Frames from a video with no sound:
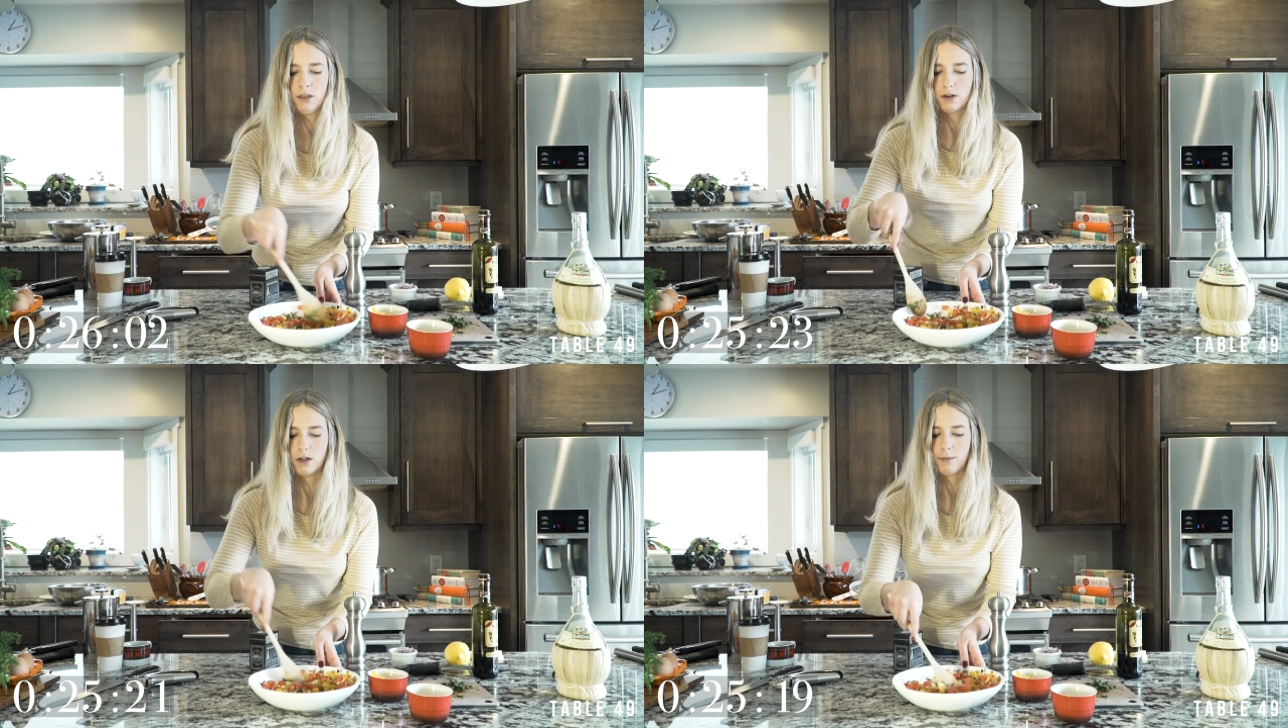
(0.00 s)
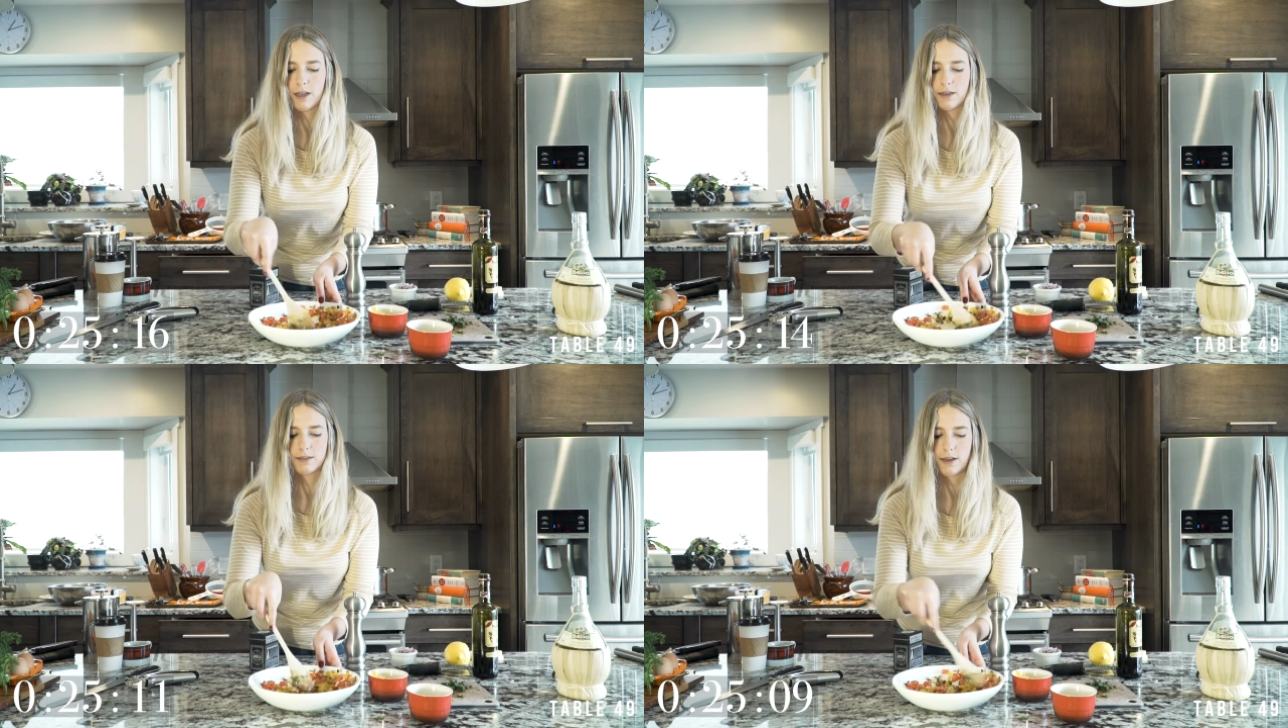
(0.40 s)
30
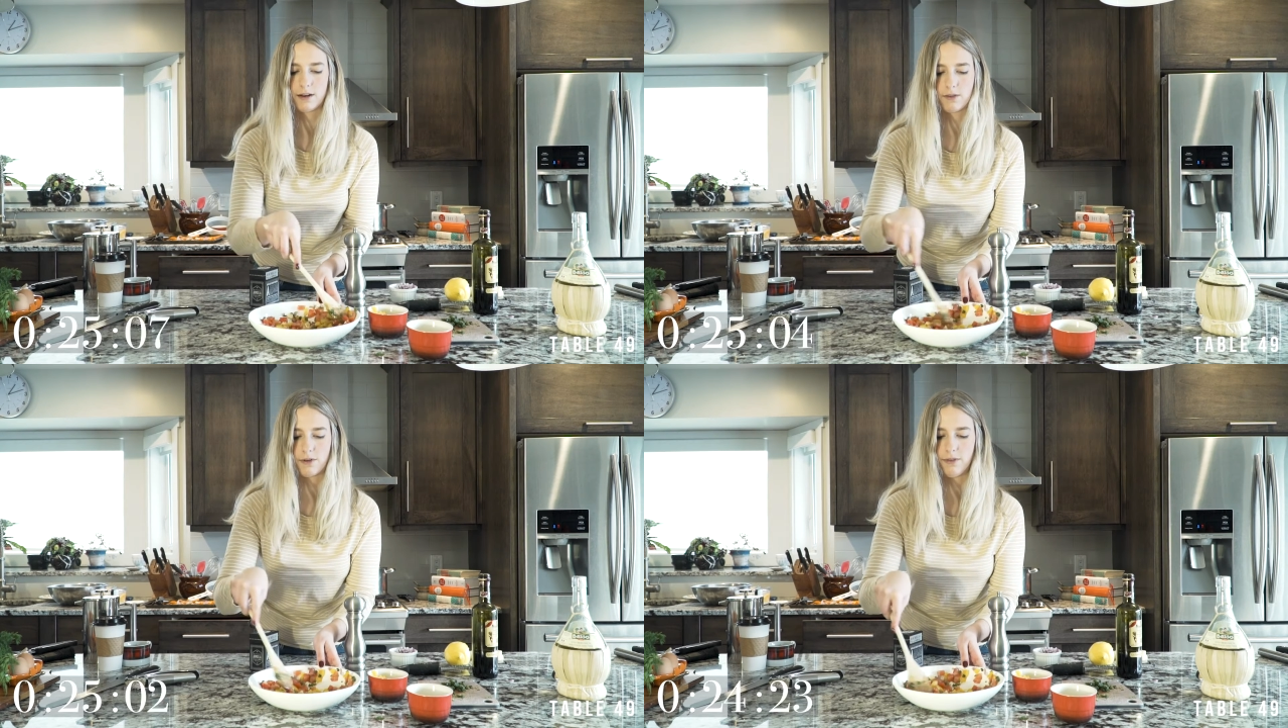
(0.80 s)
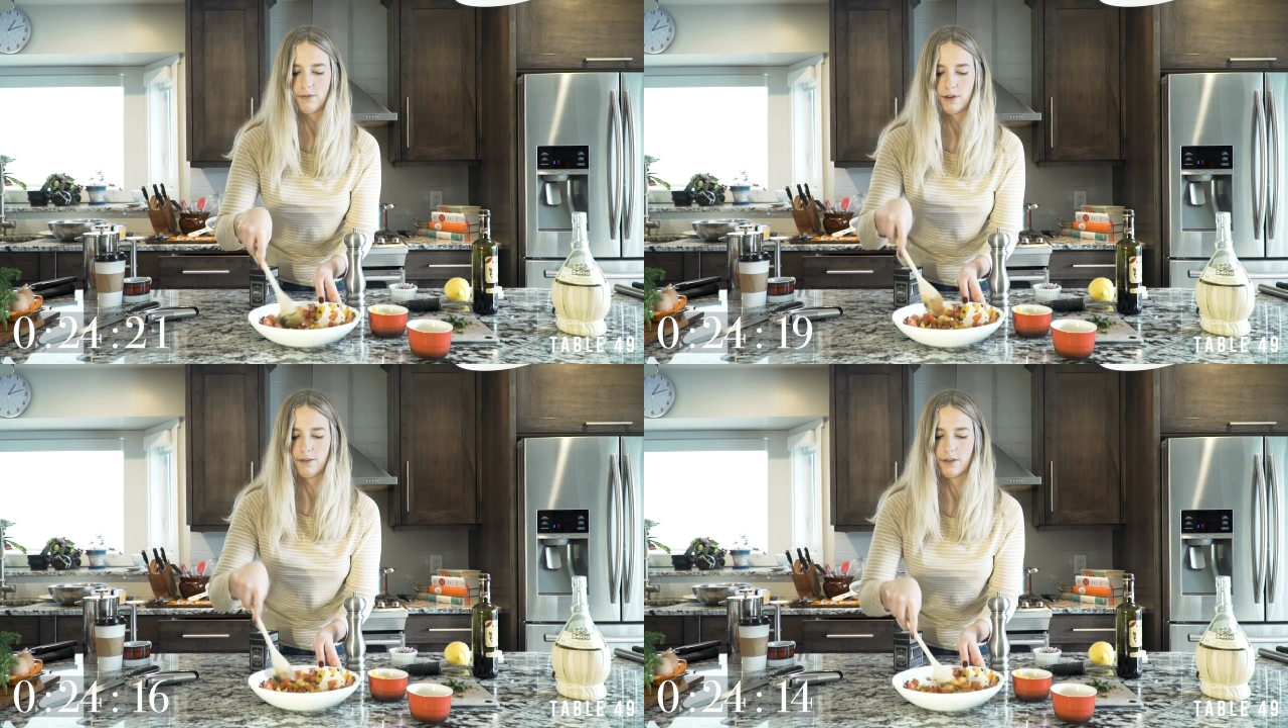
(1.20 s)
minutes at a
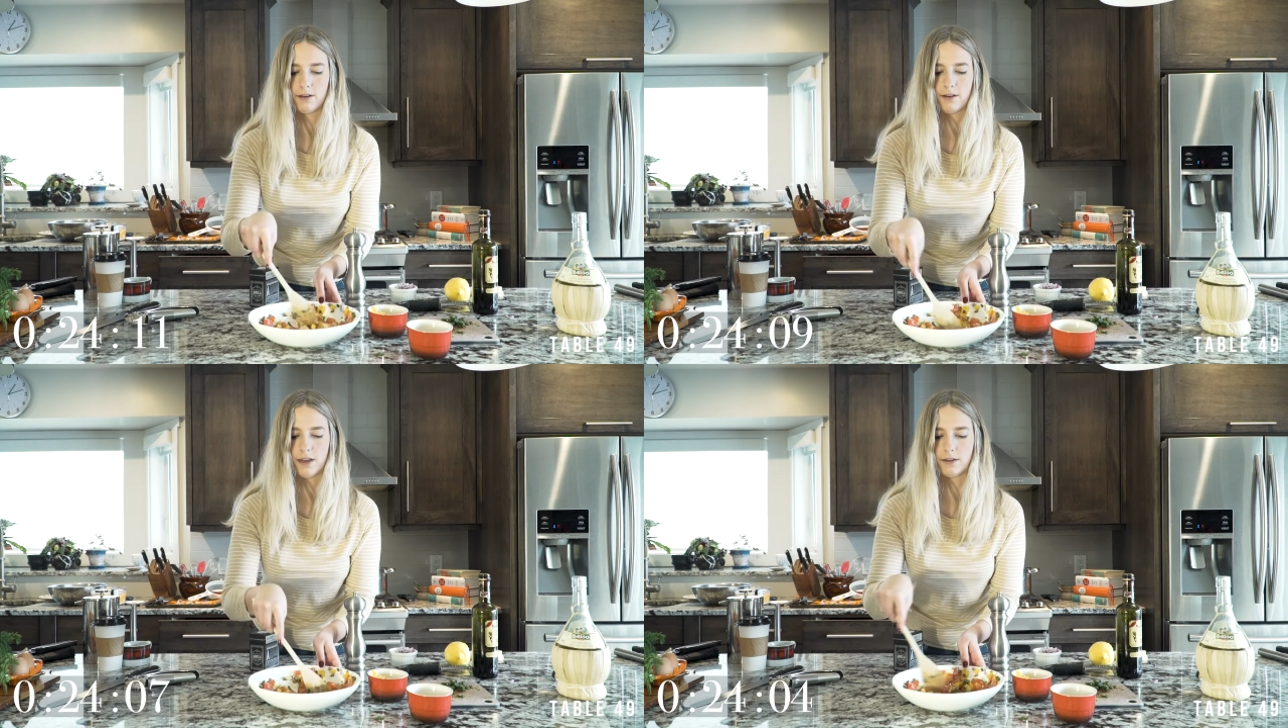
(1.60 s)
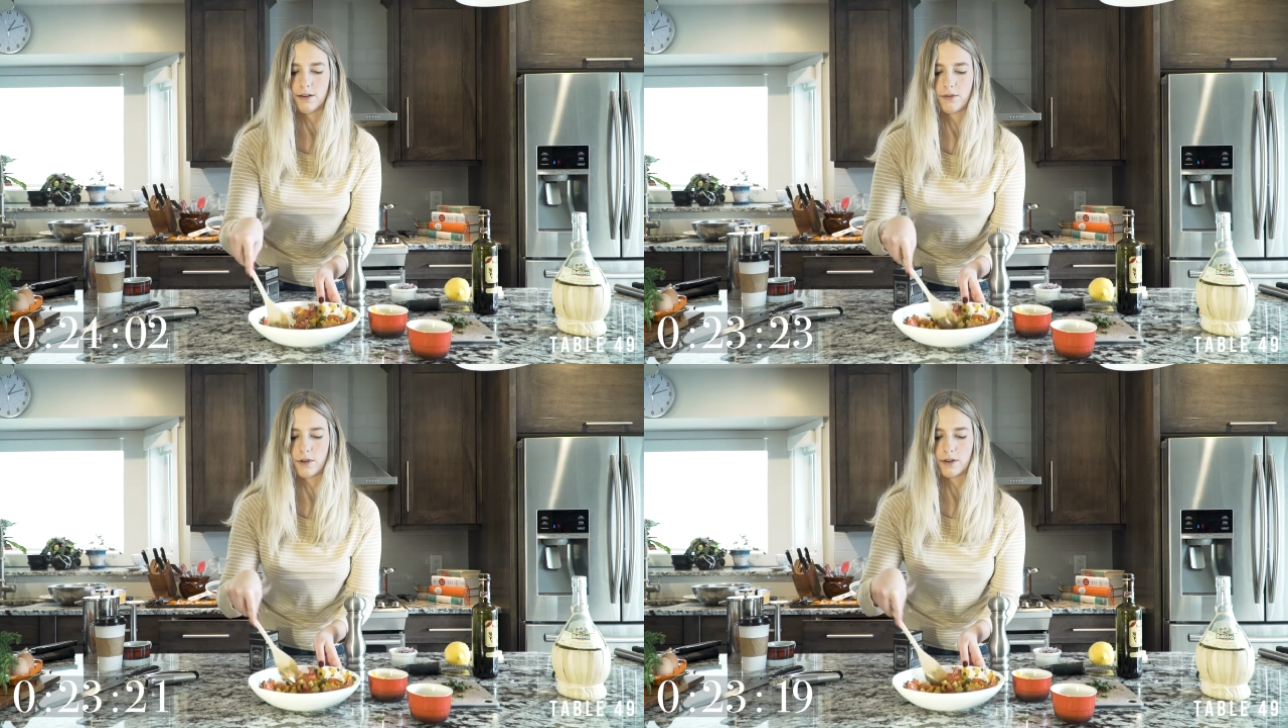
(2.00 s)
350 oven in
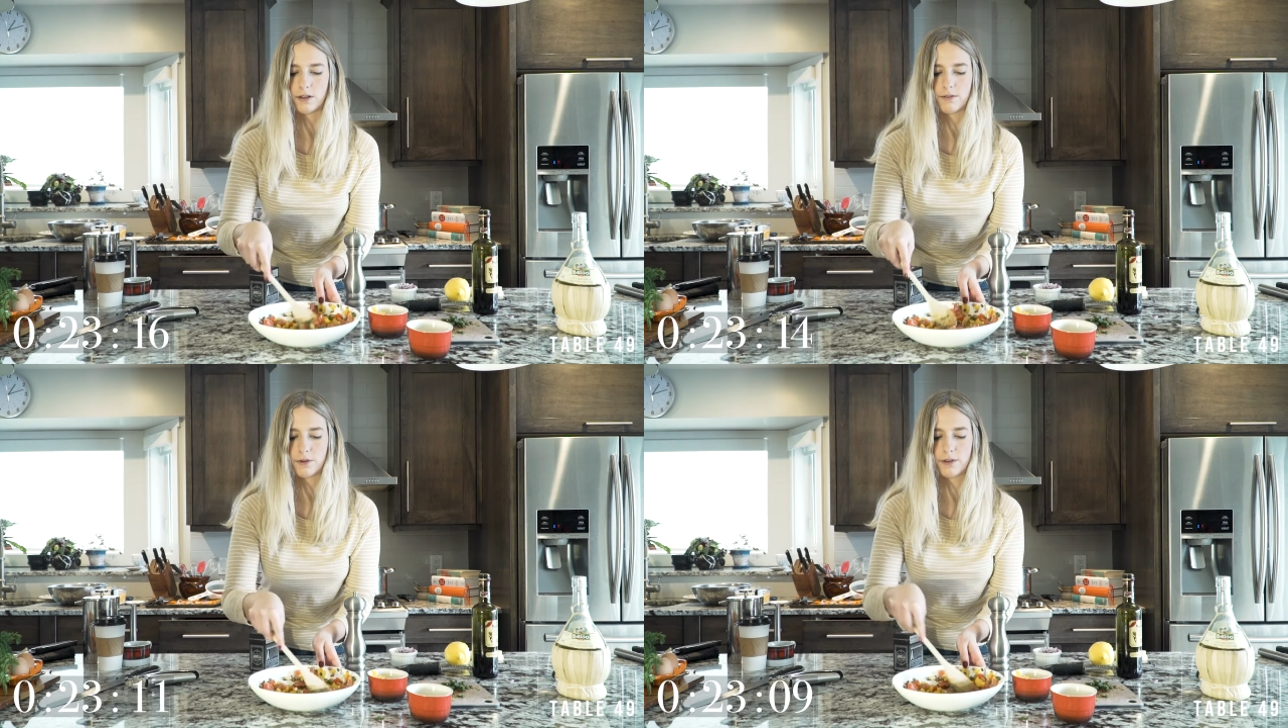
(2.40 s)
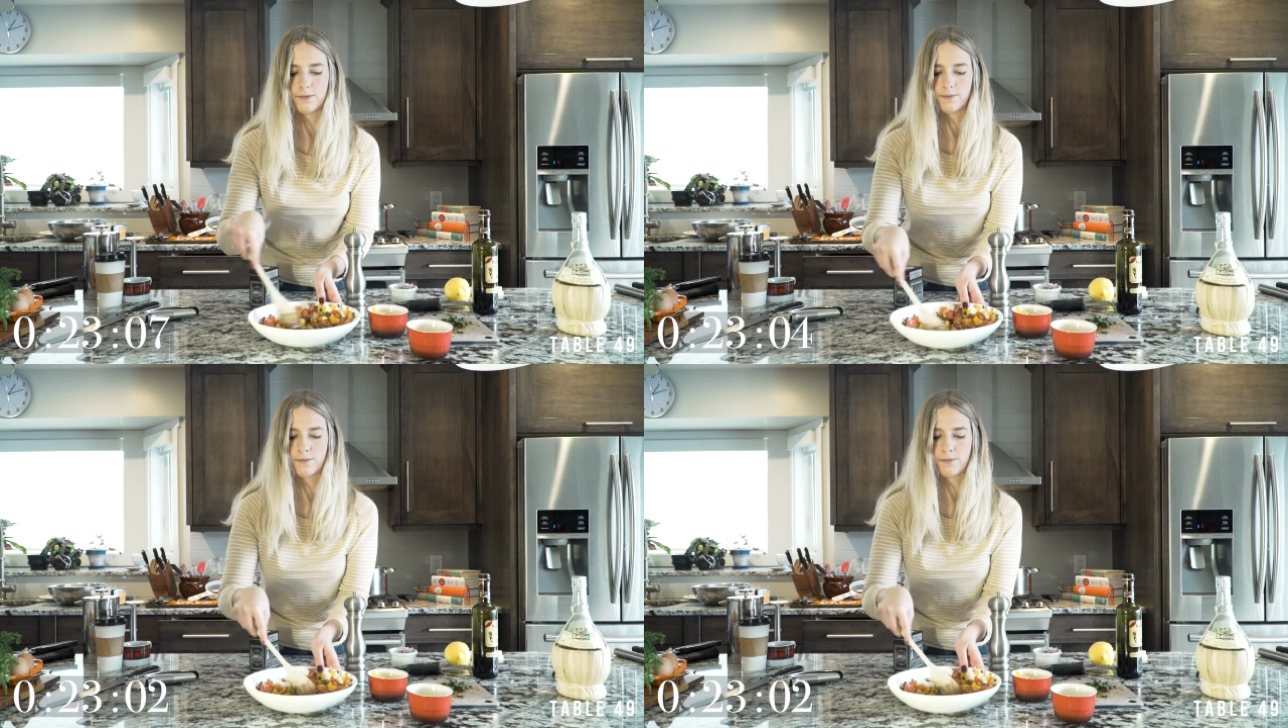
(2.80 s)
tin foil and olive oil.